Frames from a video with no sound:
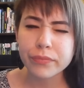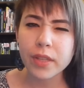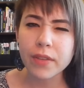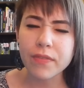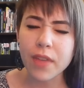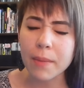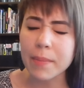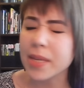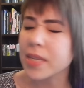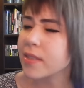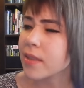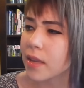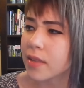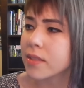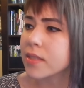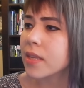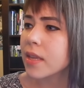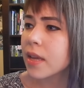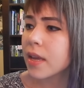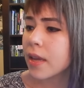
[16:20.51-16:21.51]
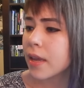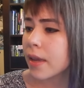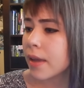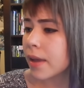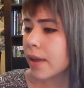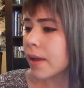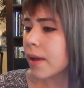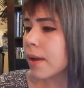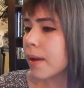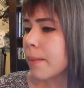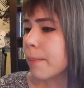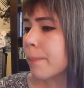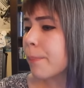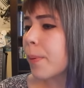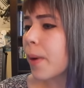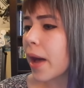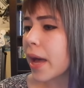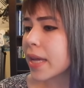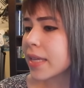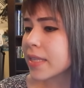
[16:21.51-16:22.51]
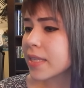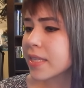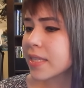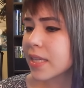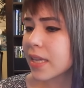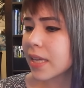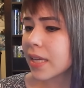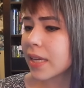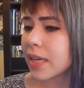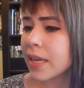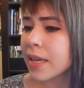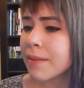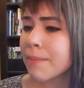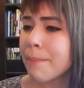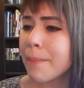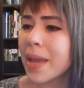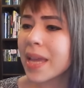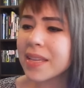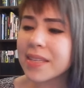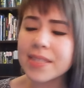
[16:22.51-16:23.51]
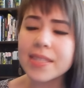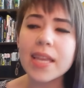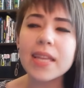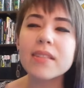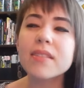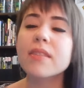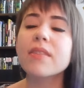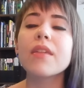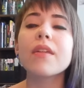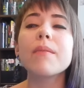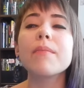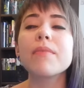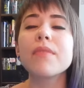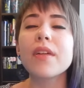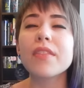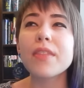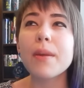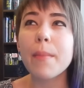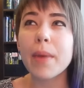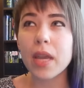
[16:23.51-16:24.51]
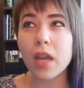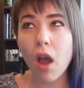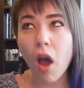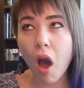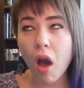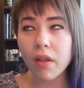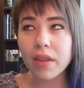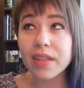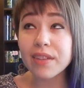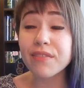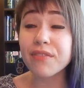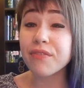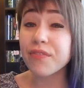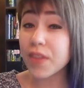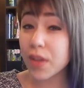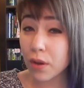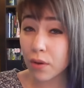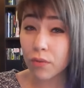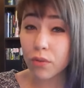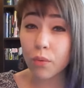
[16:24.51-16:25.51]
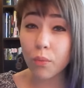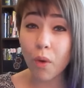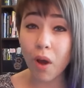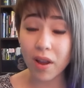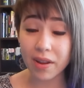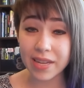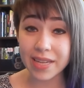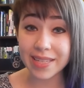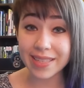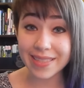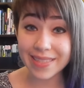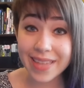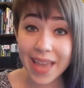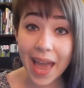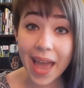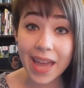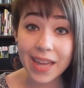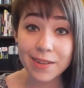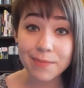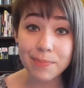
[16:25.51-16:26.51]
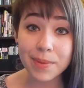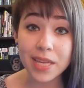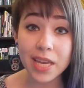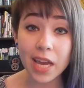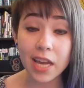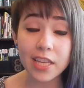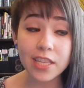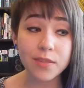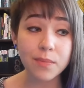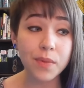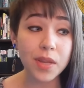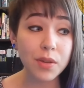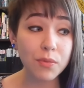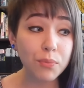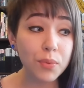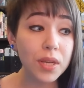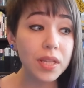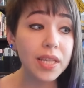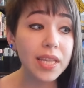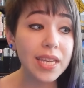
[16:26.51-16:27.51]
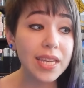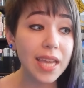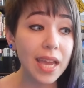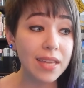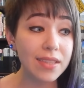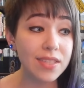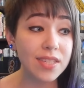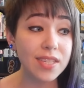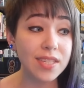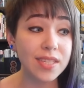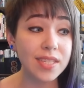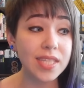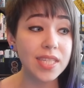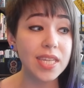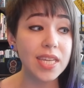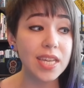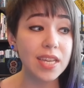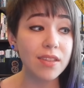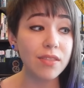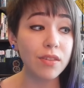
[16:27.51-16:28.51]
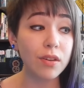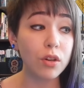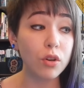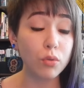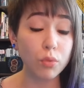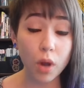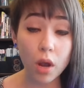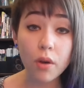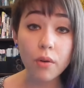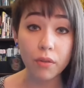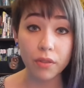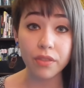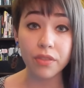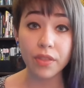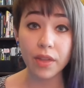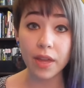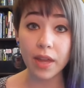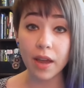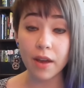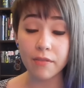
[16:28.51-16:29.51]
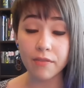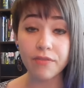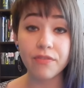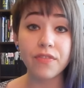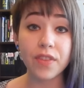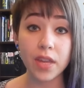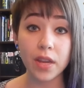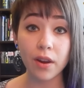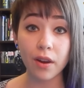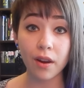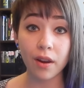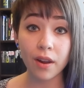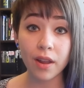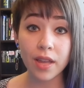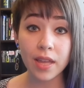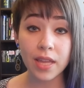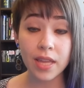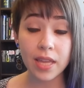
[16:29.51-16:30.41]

if that makes sense. But it makes sense that they might call it Fear the Walking Dead, because we really get to see the growth of fear